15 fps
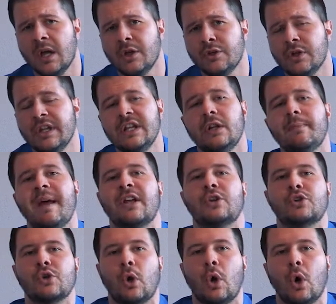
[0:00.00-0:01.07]
You need to make
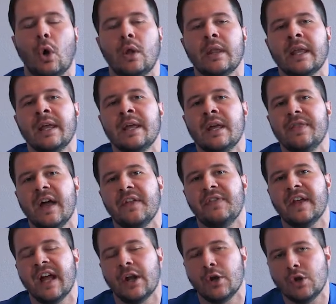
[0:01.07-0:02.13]
sure that
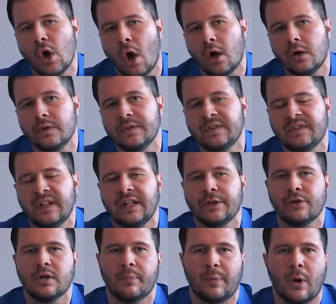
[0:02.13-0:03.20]
they are not
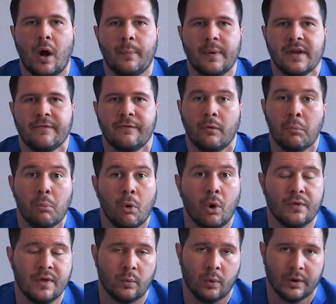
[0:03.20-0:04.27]
selling you the property for
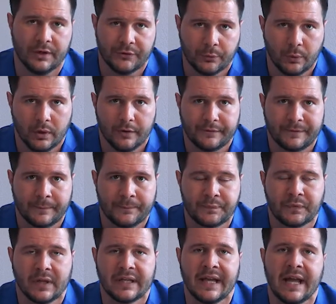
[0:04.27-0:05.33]
more than what it's worth,
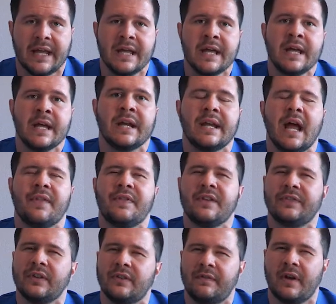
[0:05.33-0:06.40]
okay? Now,
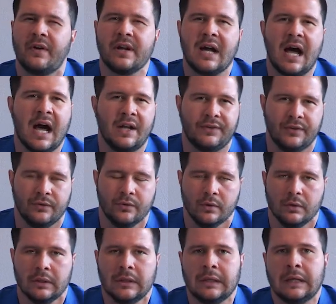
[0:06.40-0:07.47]
this is very hard to
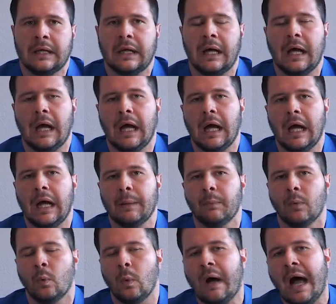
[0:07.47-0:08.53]
do.
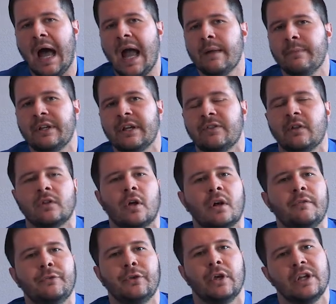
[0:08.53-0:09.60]
Why? Because a lot
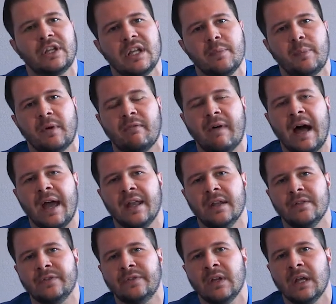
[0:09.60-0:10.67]
of turnkey
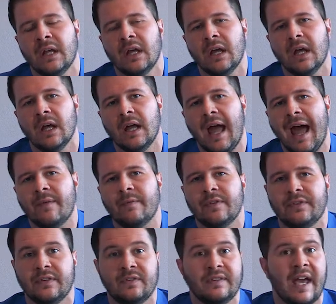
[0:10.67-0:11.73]
providers have a
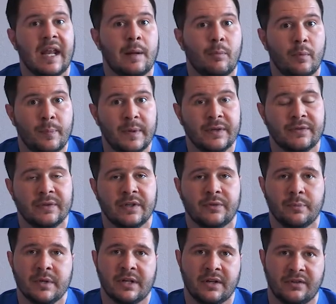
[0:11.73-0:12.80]
sustainable business
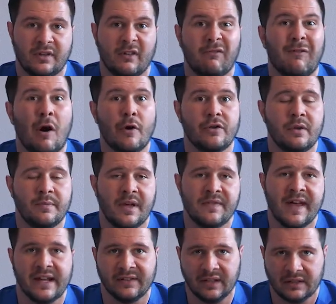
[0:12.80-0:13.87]
because of the volume that
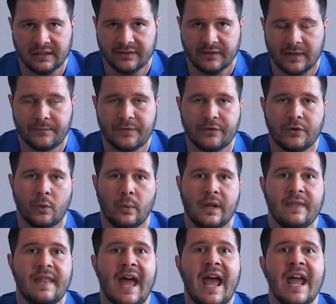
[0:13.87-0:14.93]
they deliver. So
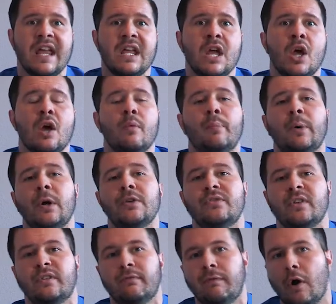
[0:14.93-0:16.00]
when they
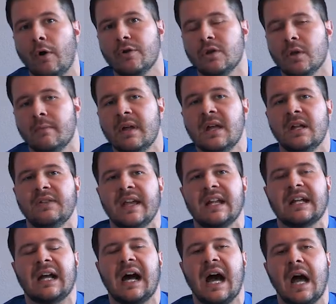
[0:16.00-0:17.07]
purchase volume, they
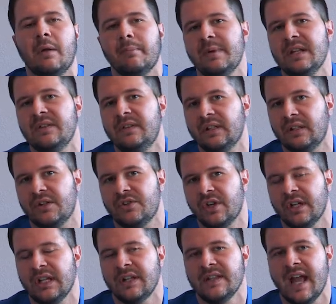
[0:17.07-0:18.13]
can't be
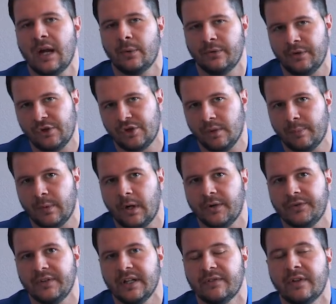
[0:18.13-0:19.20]
diligent in the acquisition
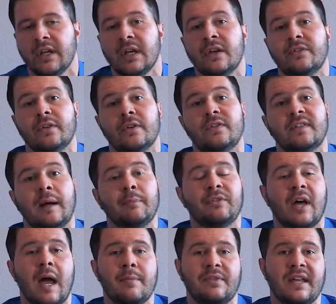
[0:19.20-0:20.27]
process. So
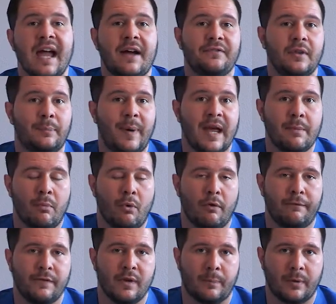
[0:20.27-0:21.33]
sometimes they have to pay more
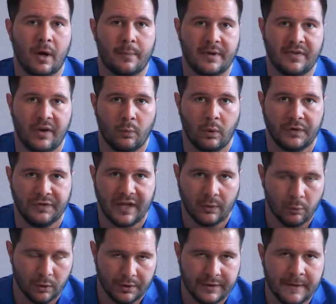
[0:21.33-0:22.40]
for the property than what they
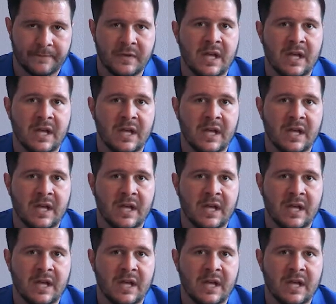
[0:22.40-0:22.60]
would.